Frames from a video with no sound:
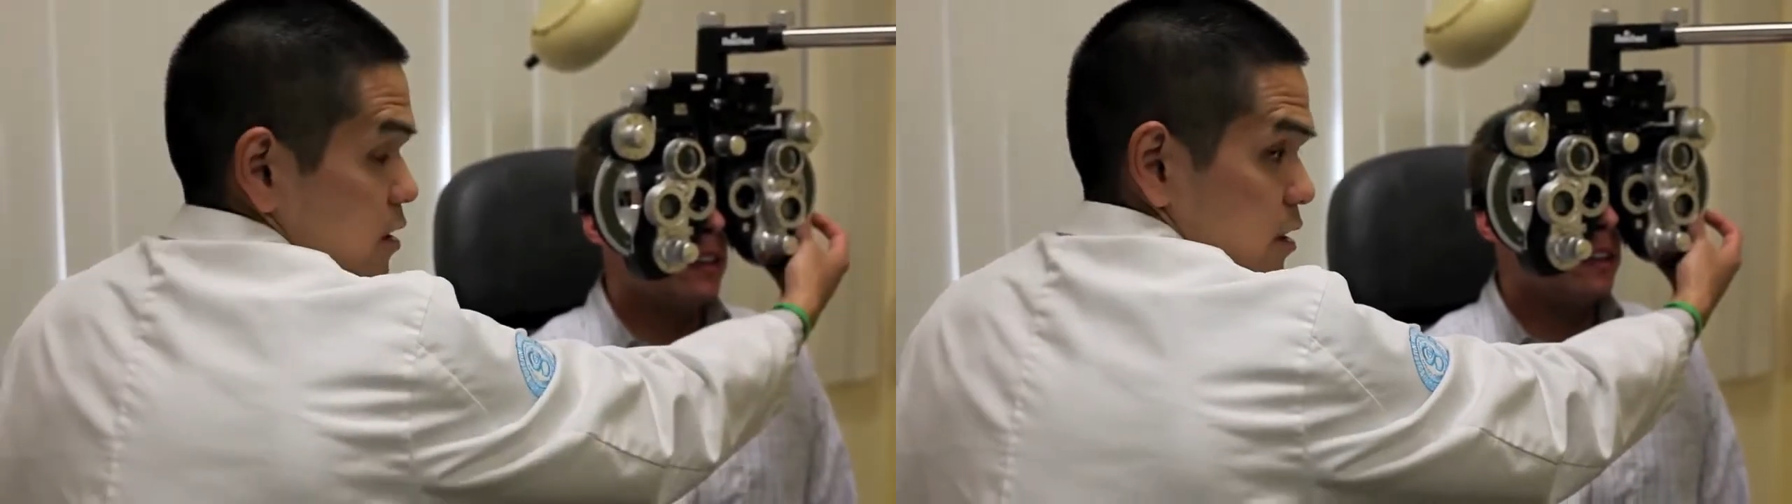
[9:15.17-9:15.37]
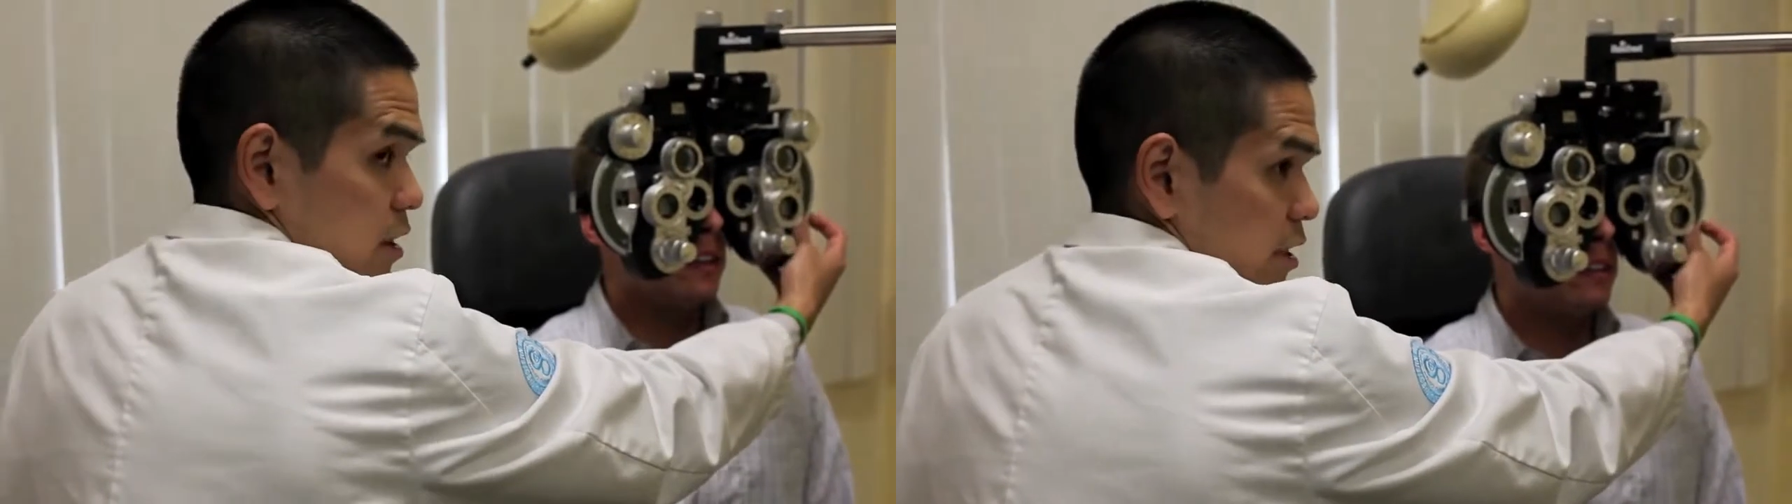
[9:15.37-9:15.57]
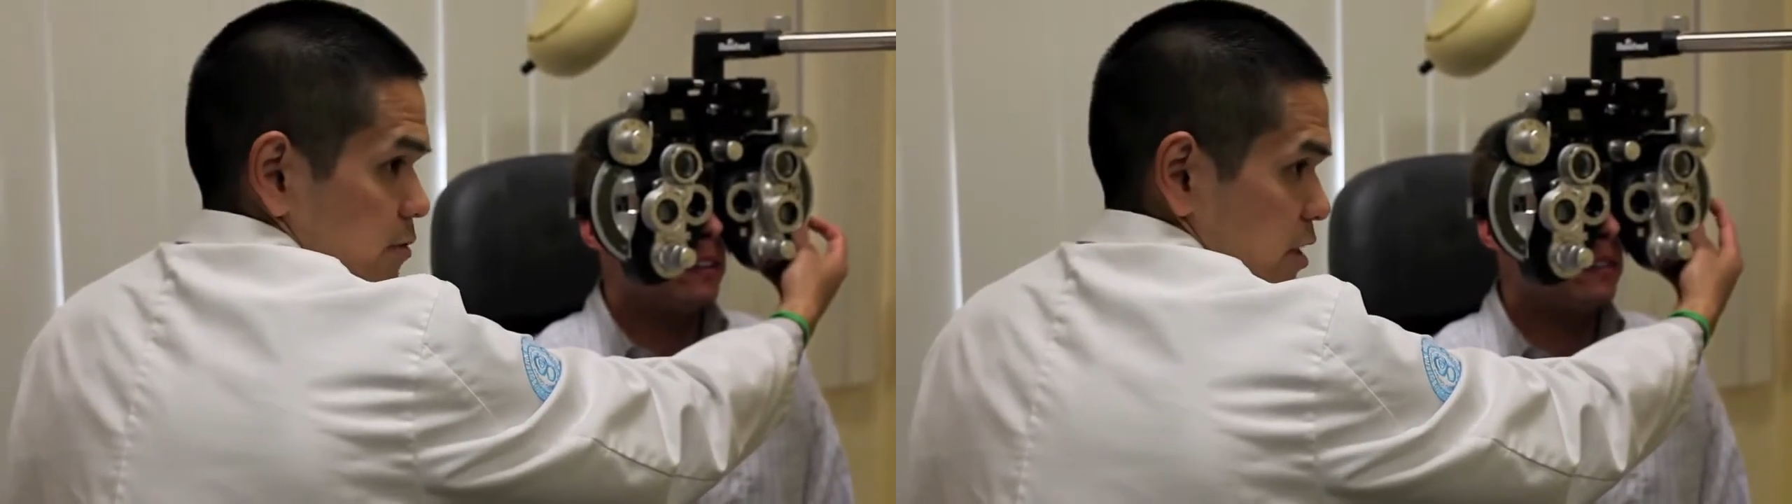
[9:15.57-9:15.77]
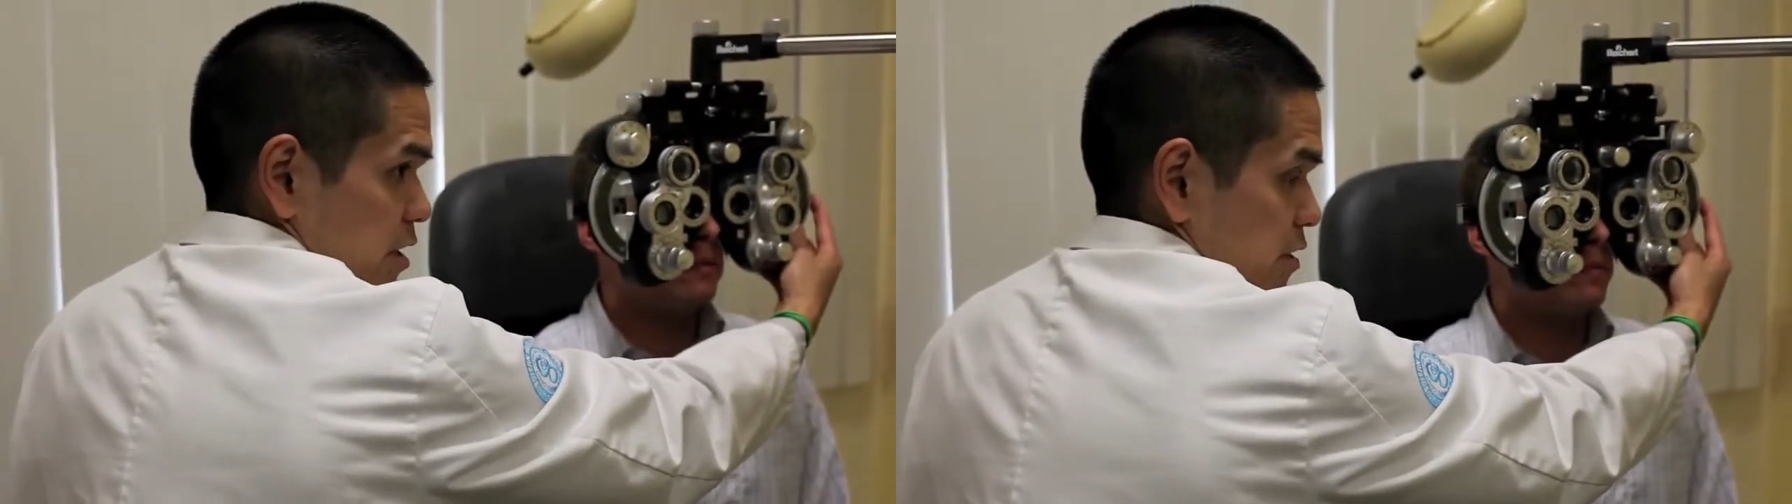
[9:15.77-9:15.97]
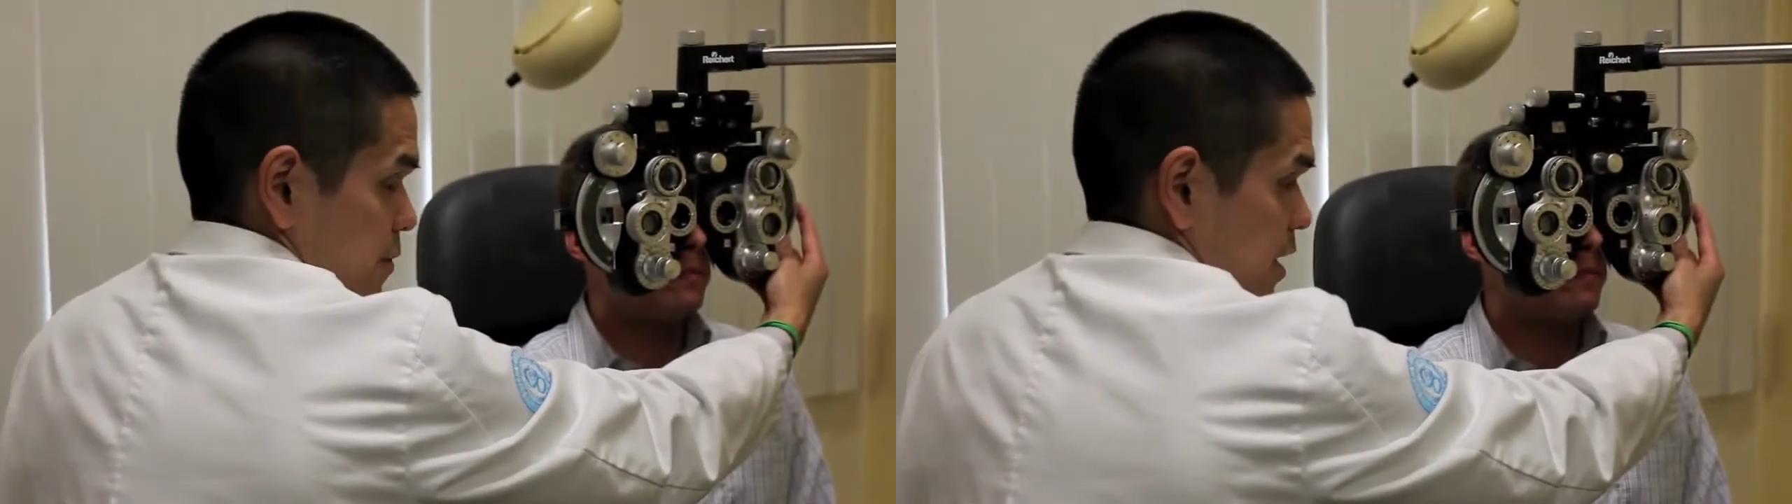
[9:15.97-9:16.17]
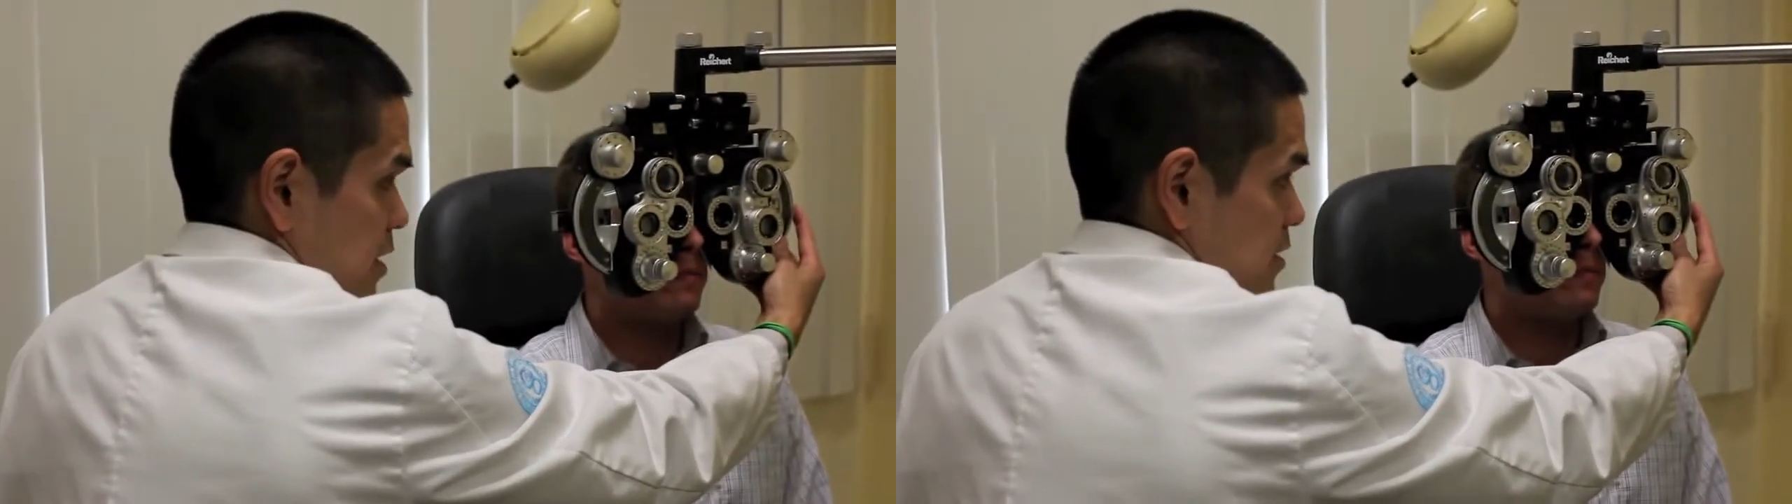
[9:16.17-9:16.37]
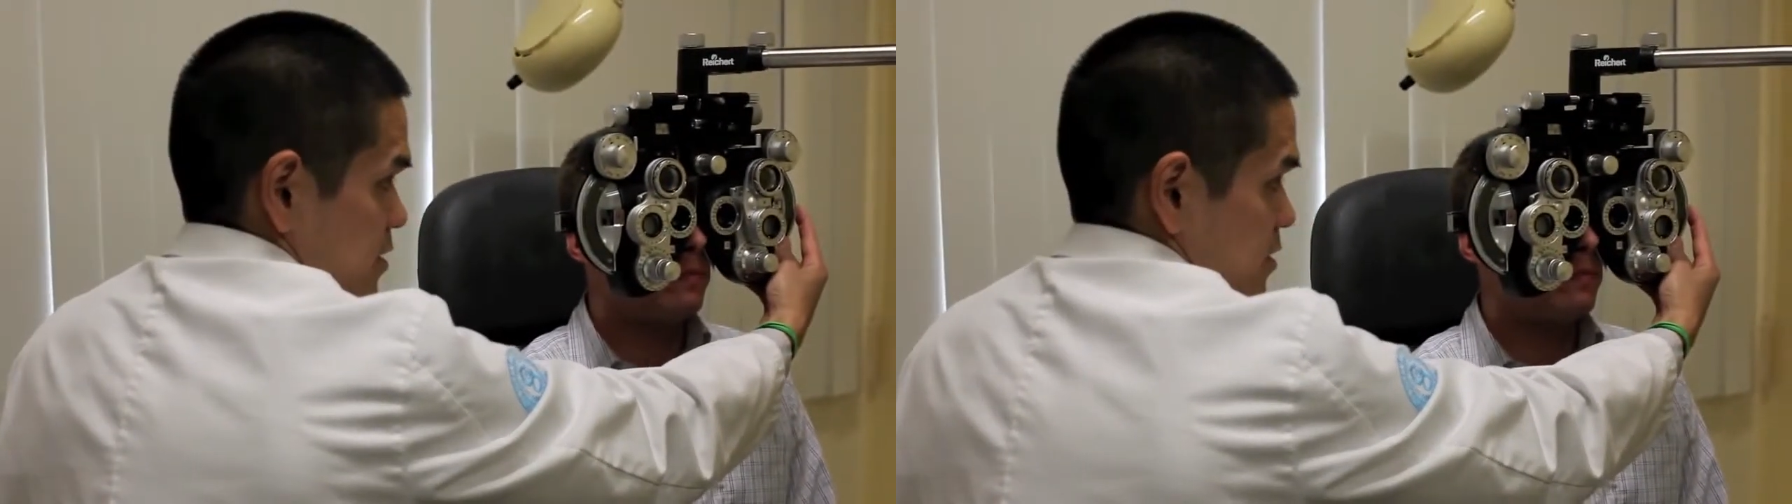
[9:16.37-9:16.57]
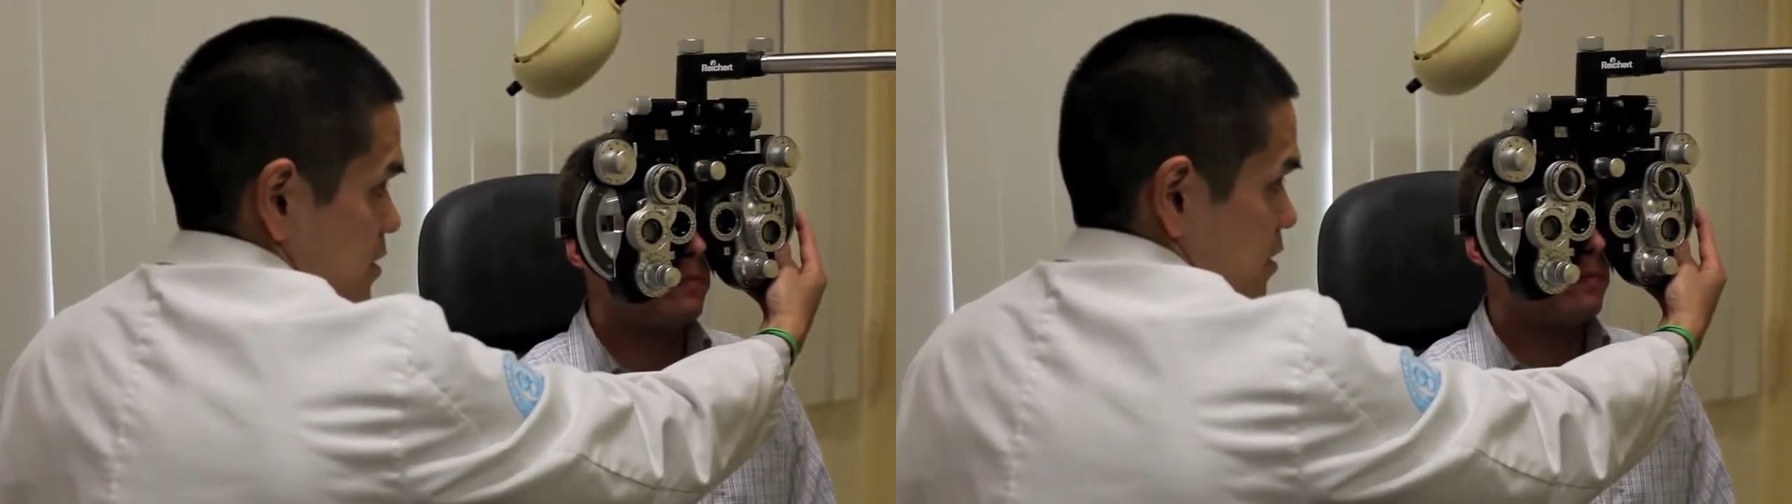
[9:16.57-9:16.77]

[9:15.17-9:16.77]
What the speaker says: I give him a click of minus.